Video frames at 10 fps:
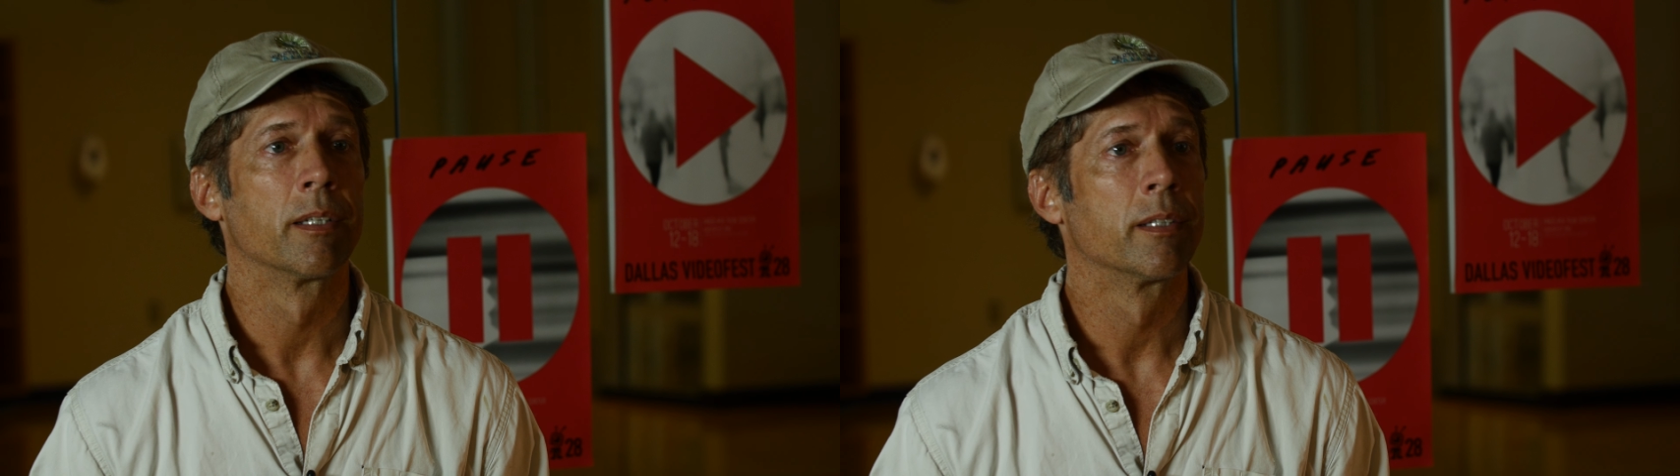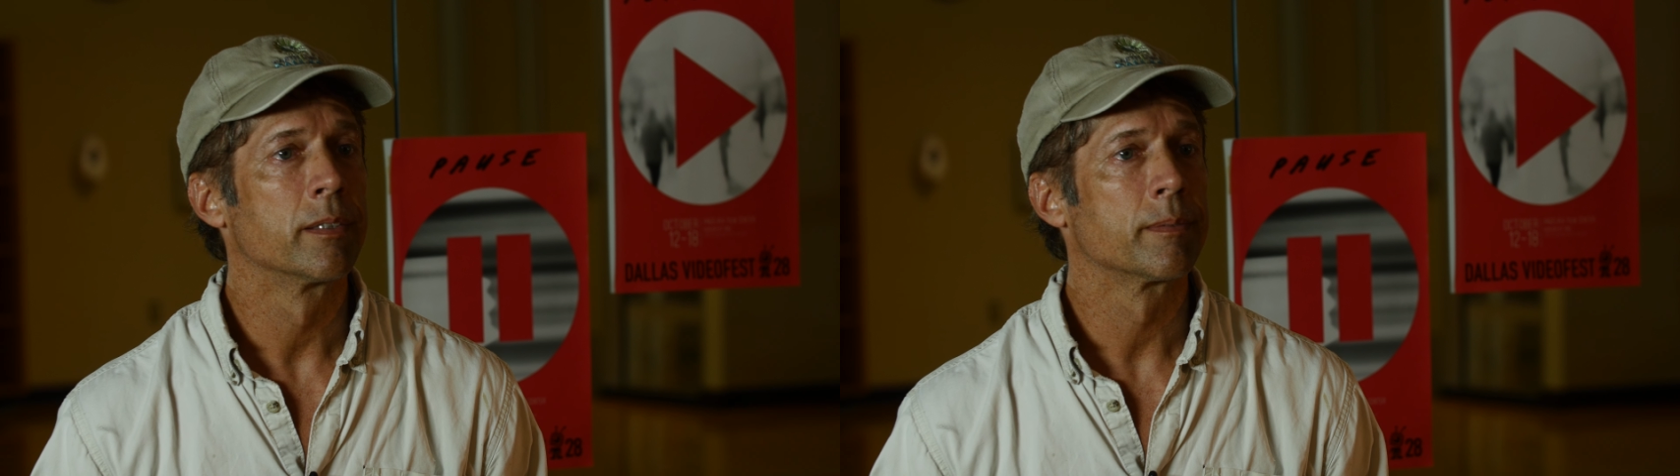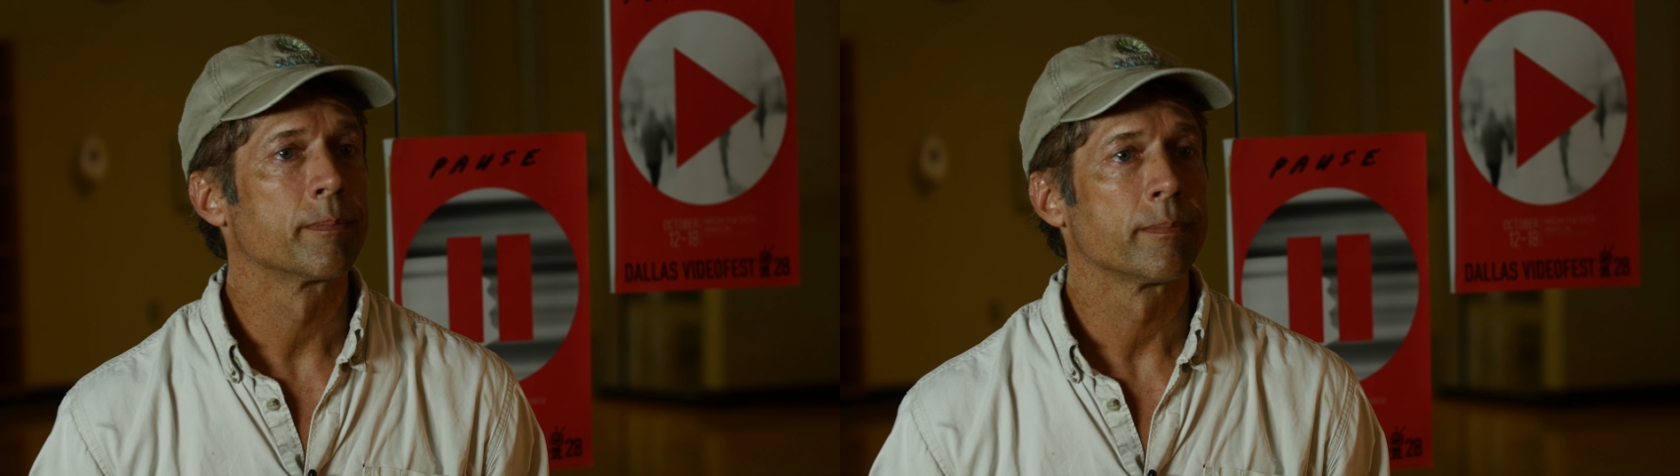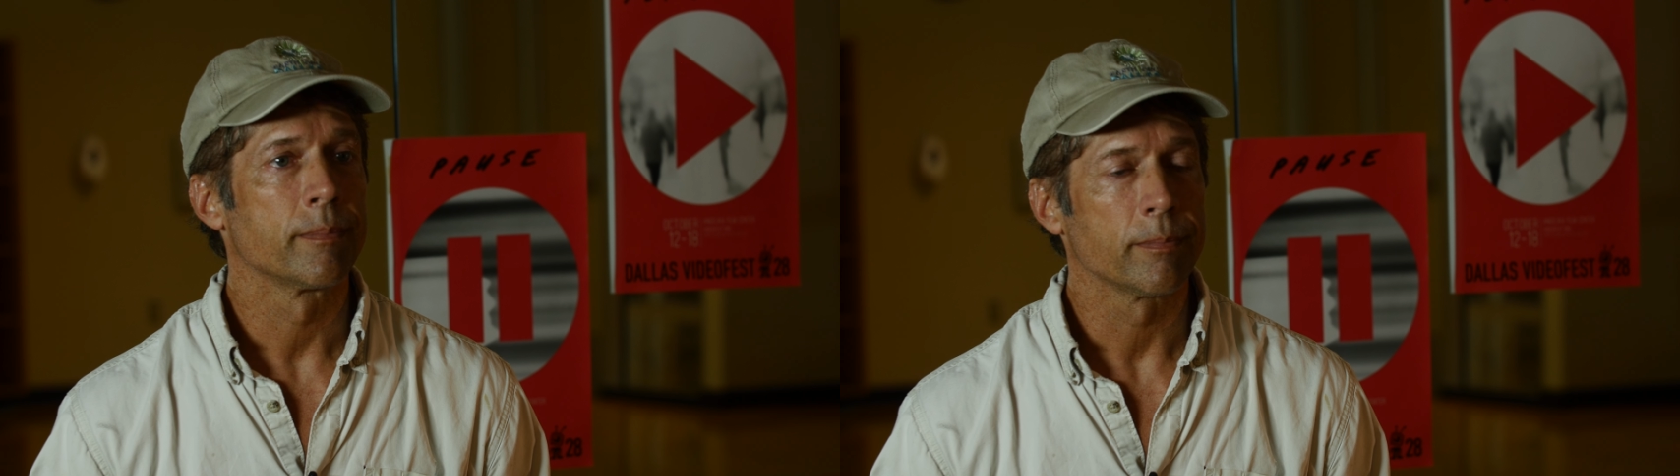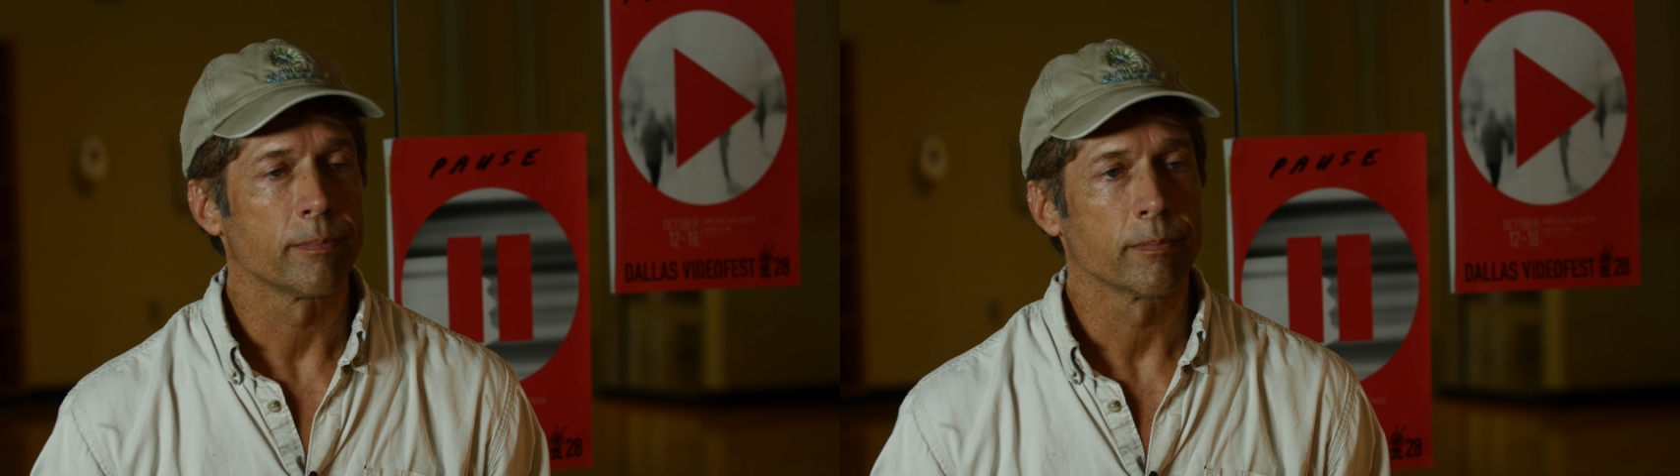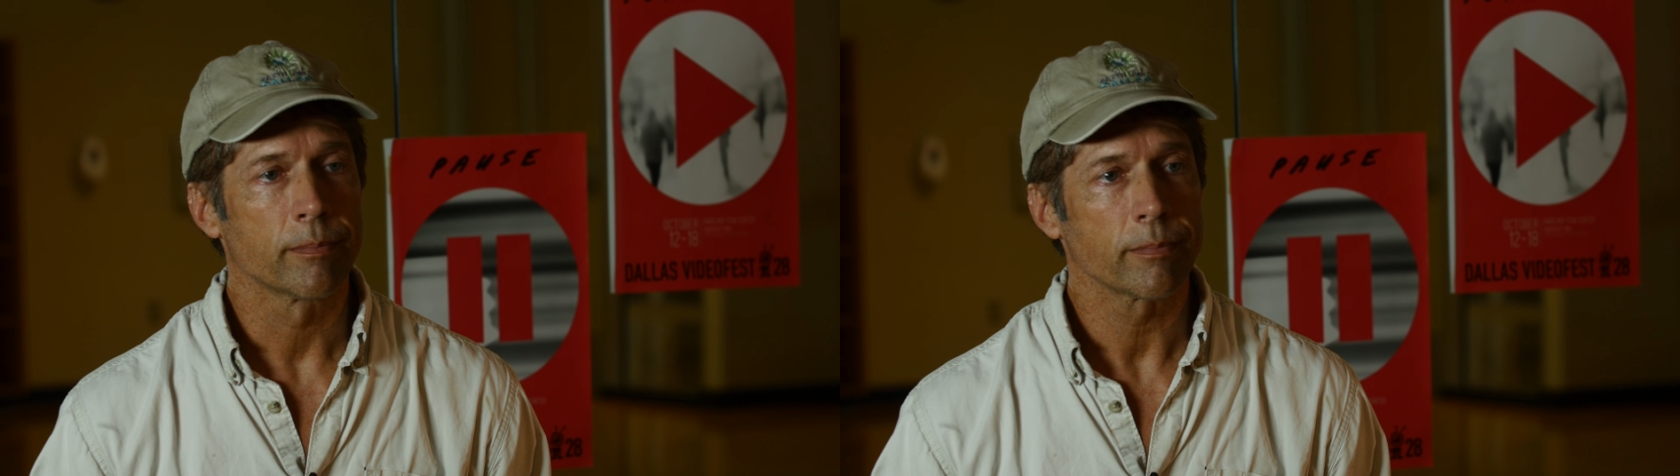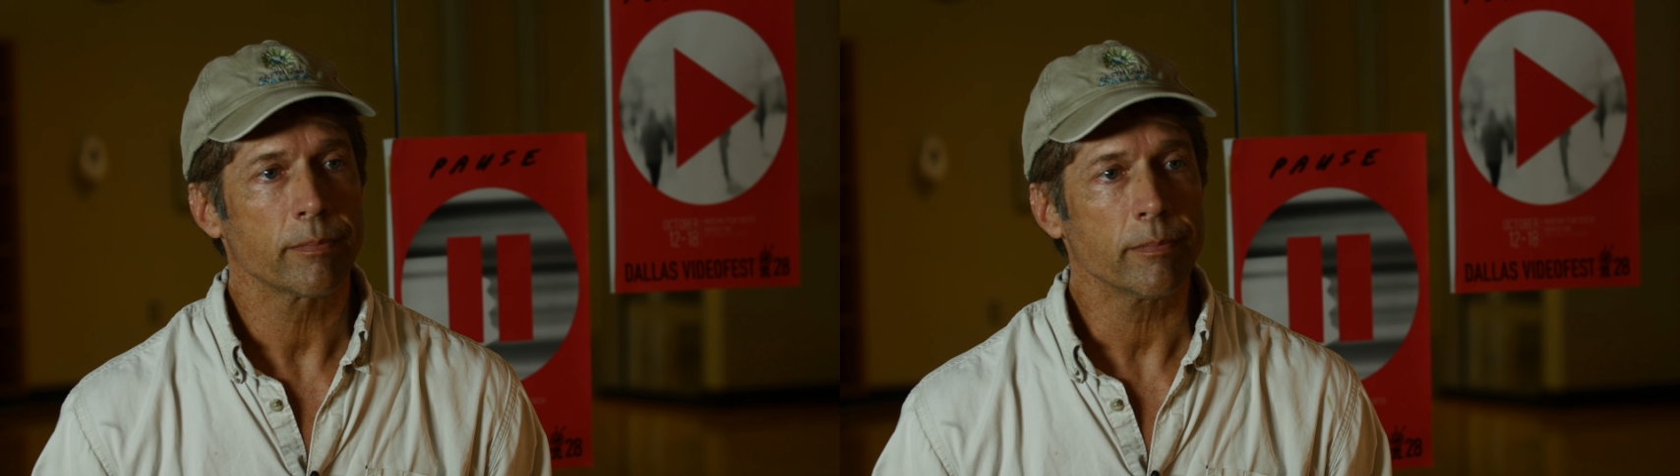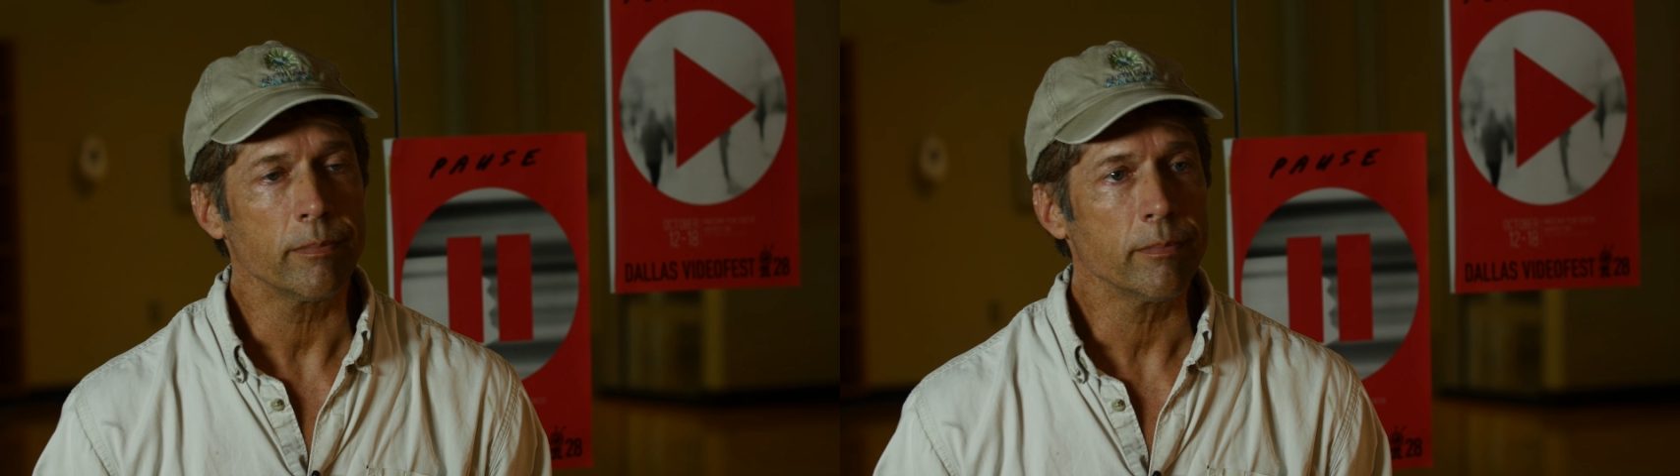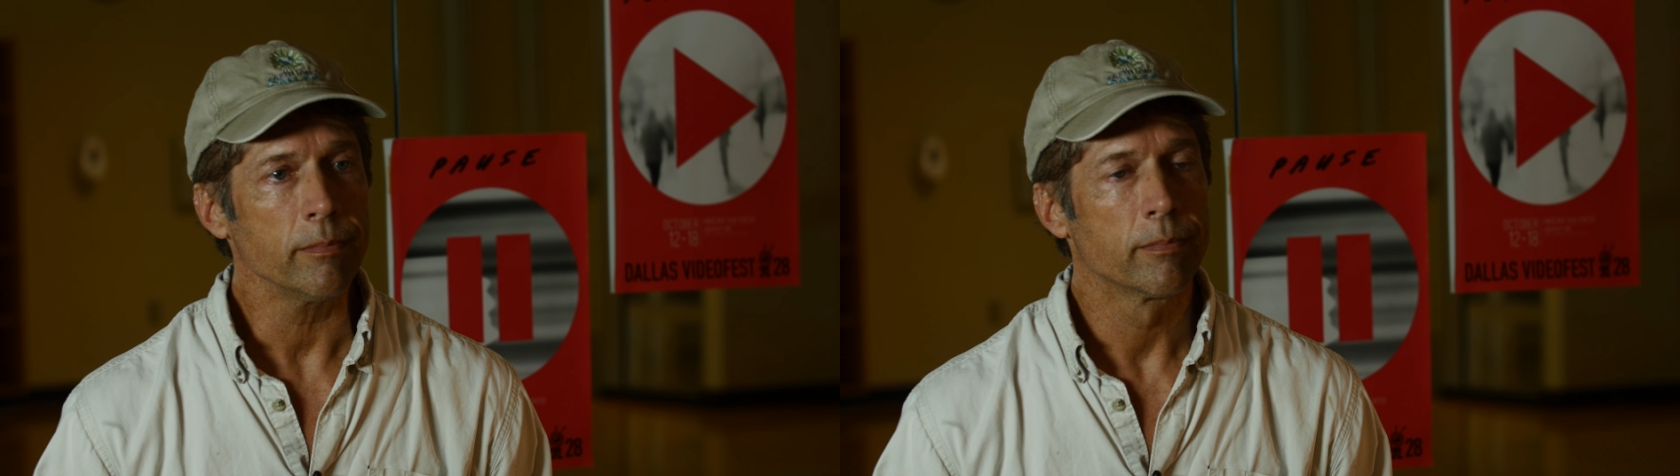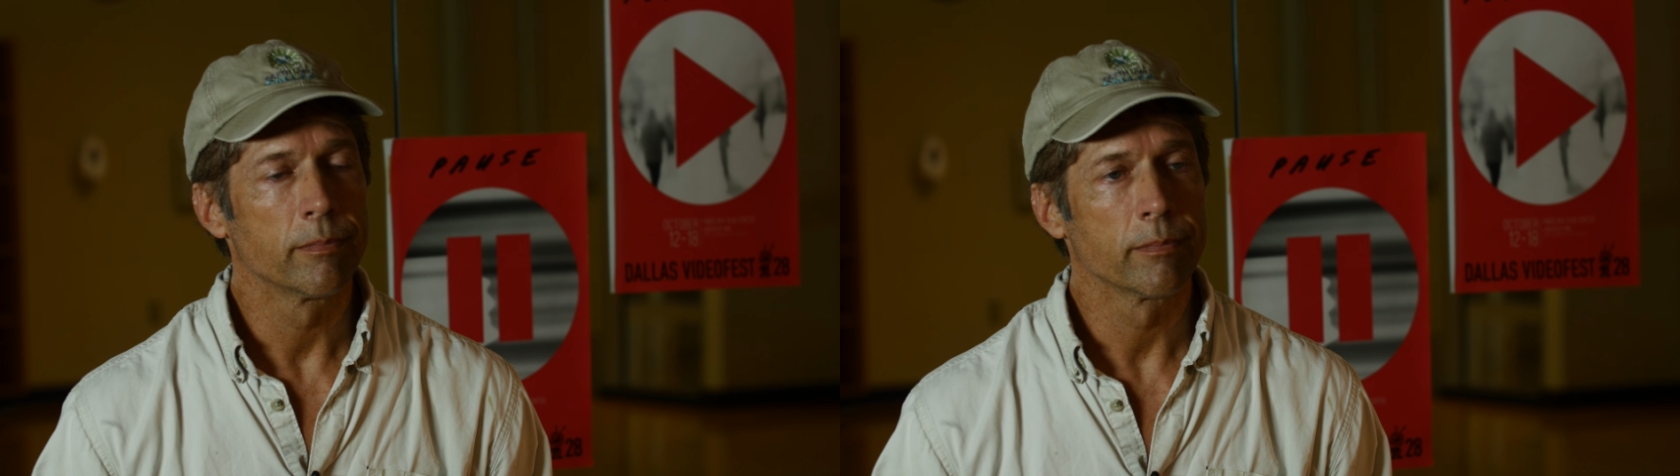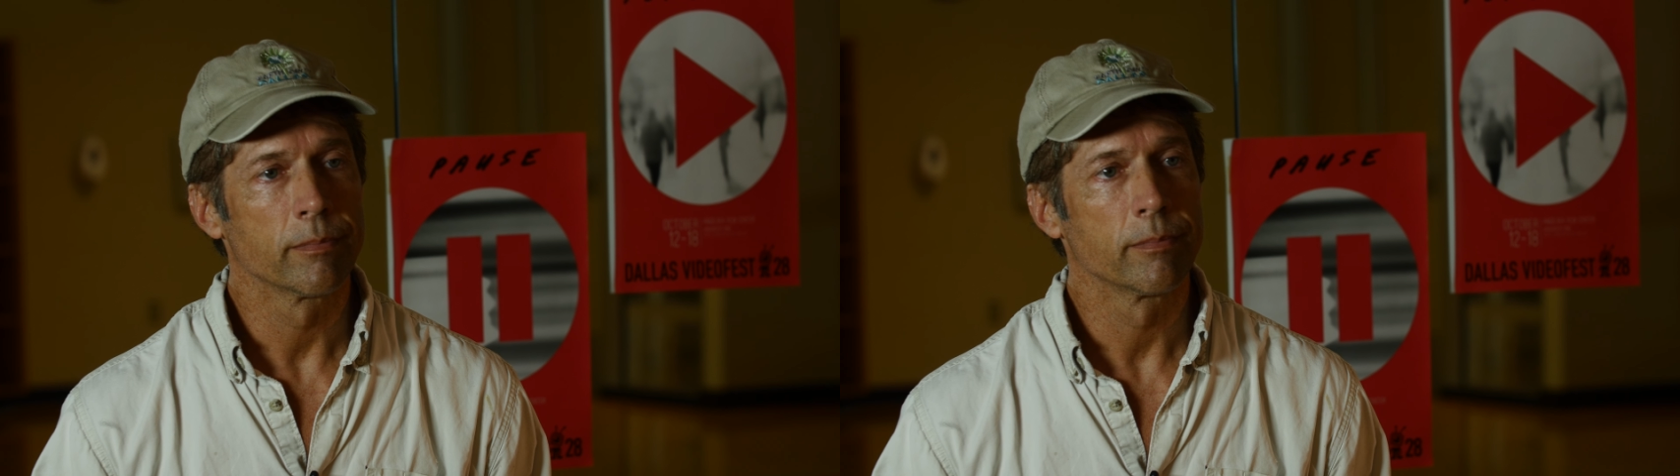So how did you take